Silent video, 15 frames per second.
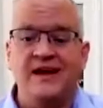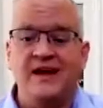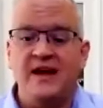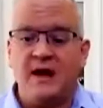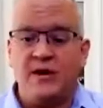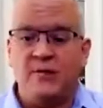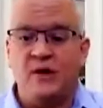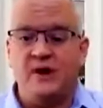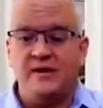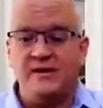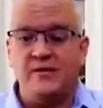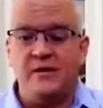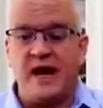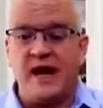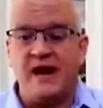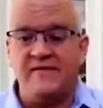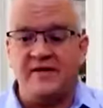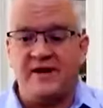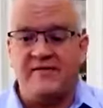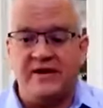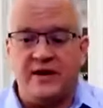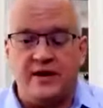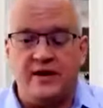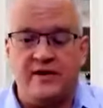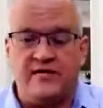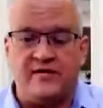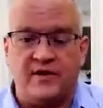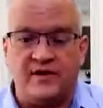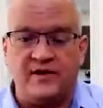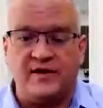And once you have a very
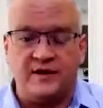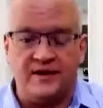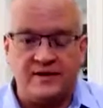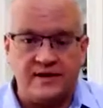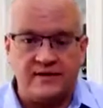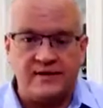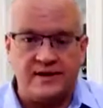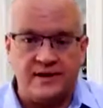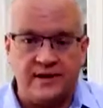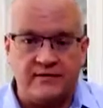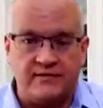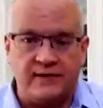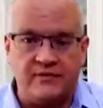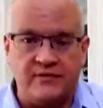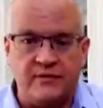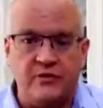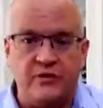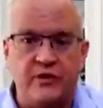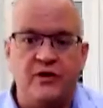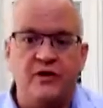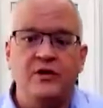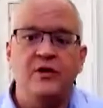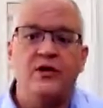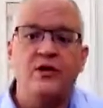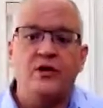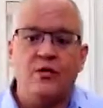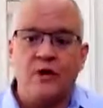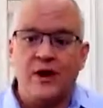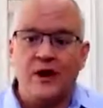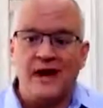diverse and consistently underwritten pool,
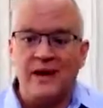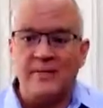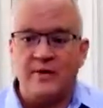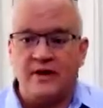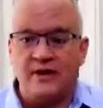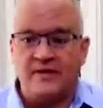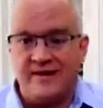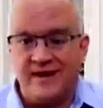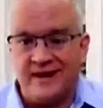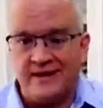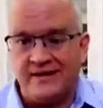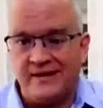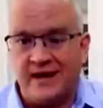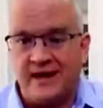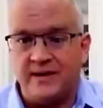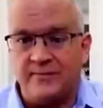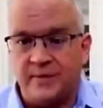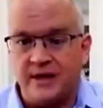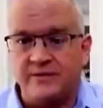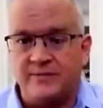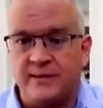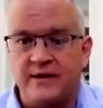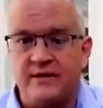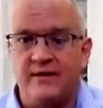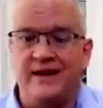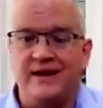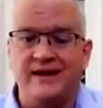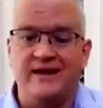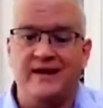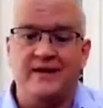we're able to finance that much better than
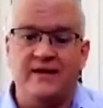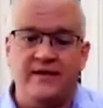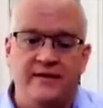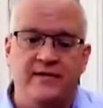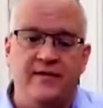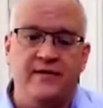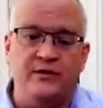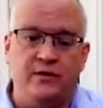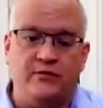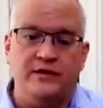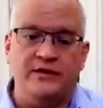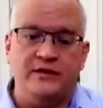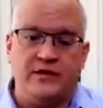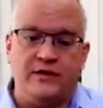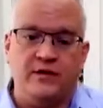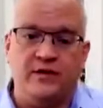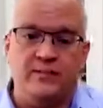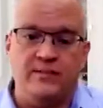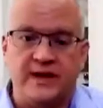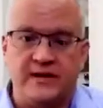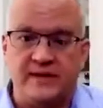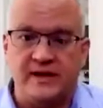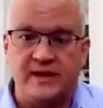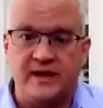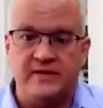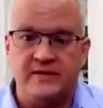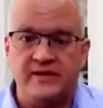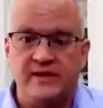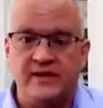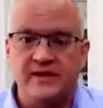any individual originator could by
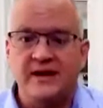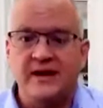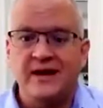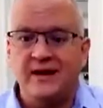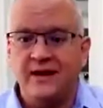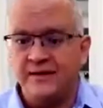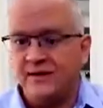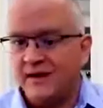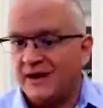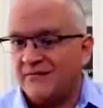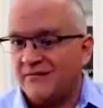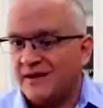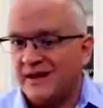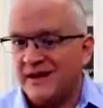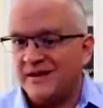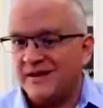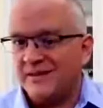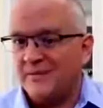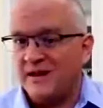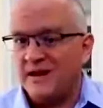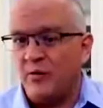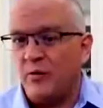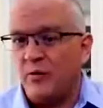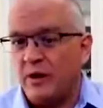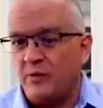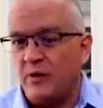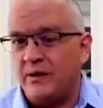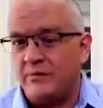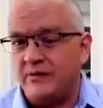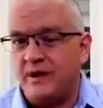themselves. And so that really ends up being a
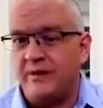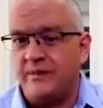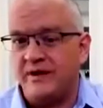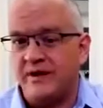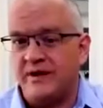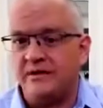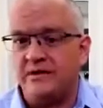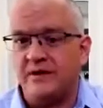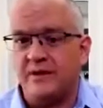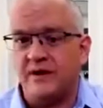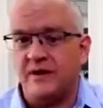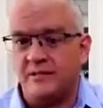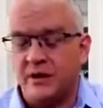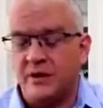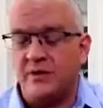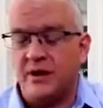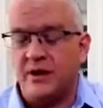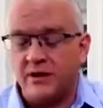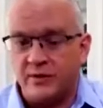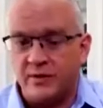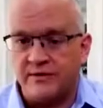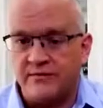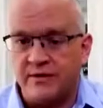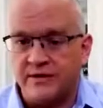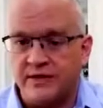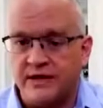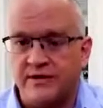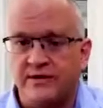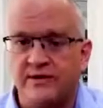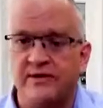win-win proposition because we can partner with
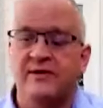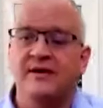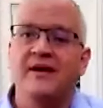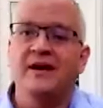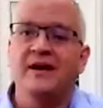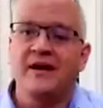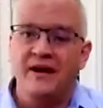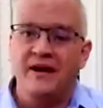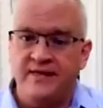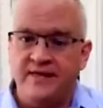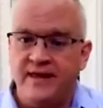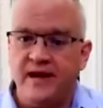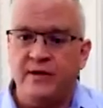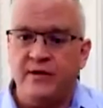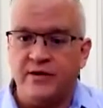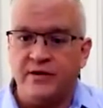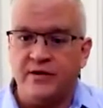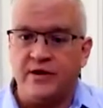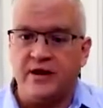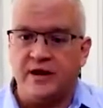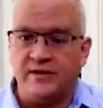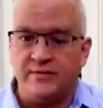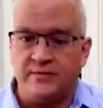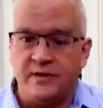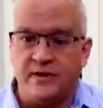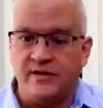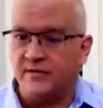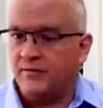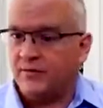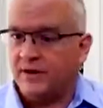originators. They know their
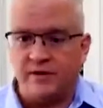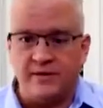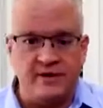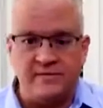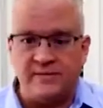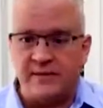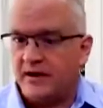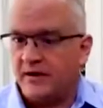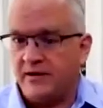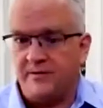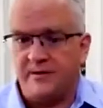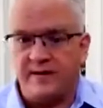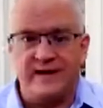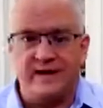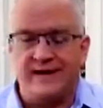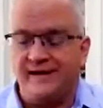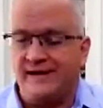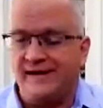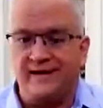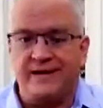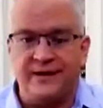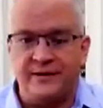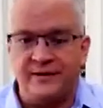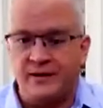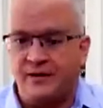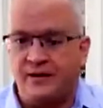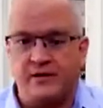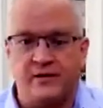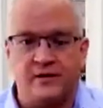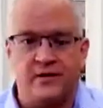customers. We don't aspire to be a
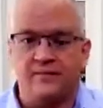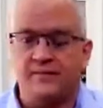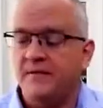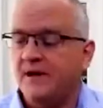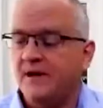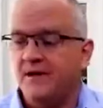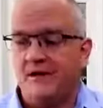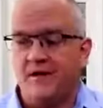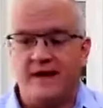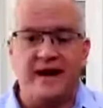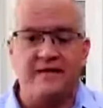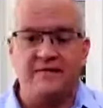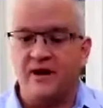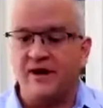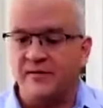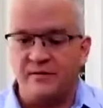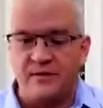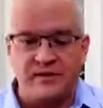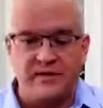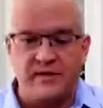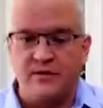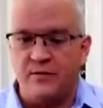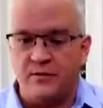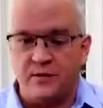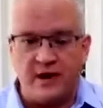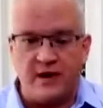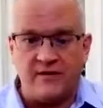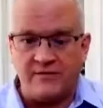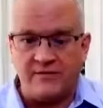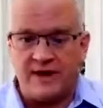lender or have customers know who we
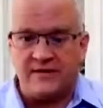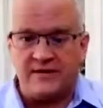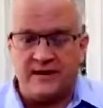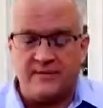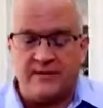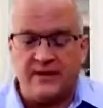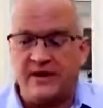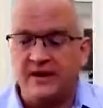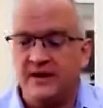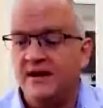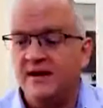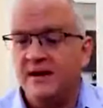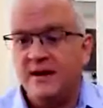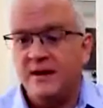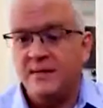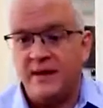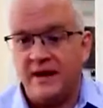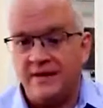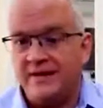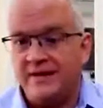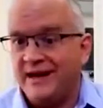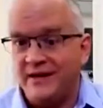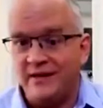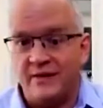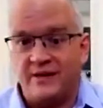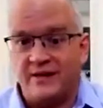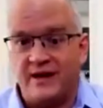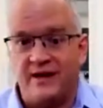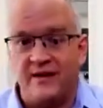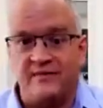are from that standpoint. But they know their
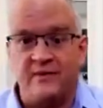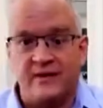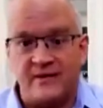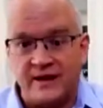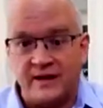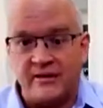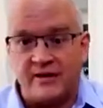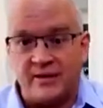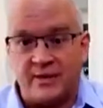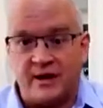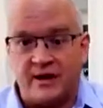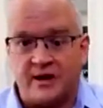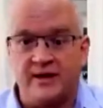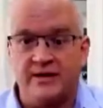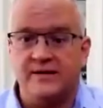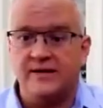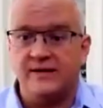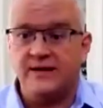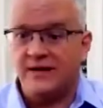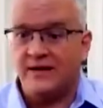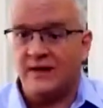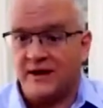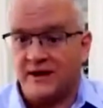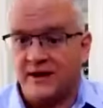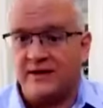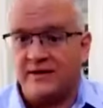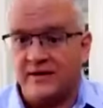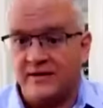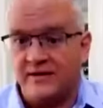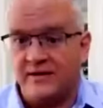customers, they know their markets, they know how to get
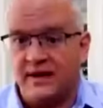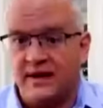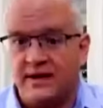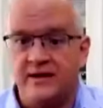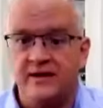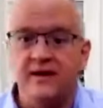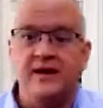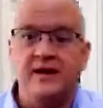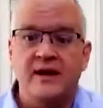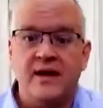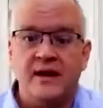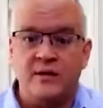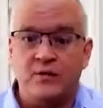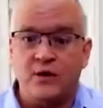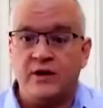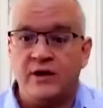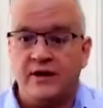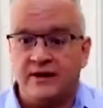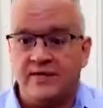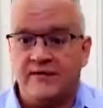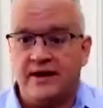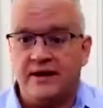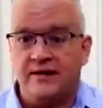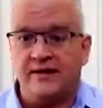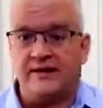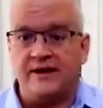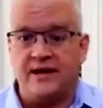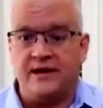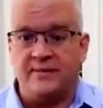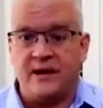deals done. And we're good at the financing
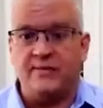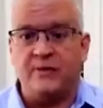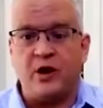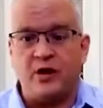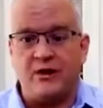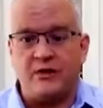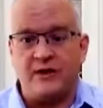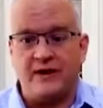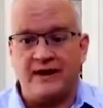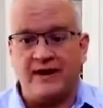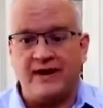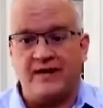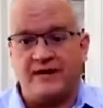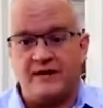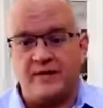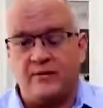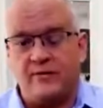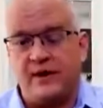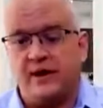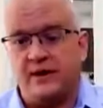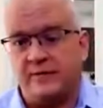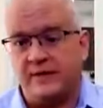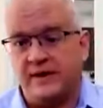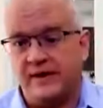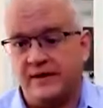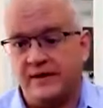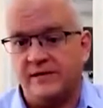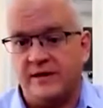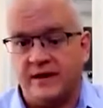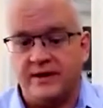side. And by partnering together, we ultimately
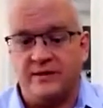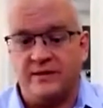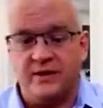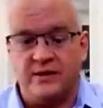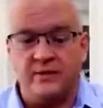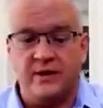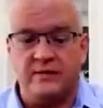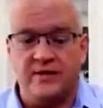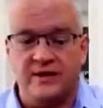end up with a win-win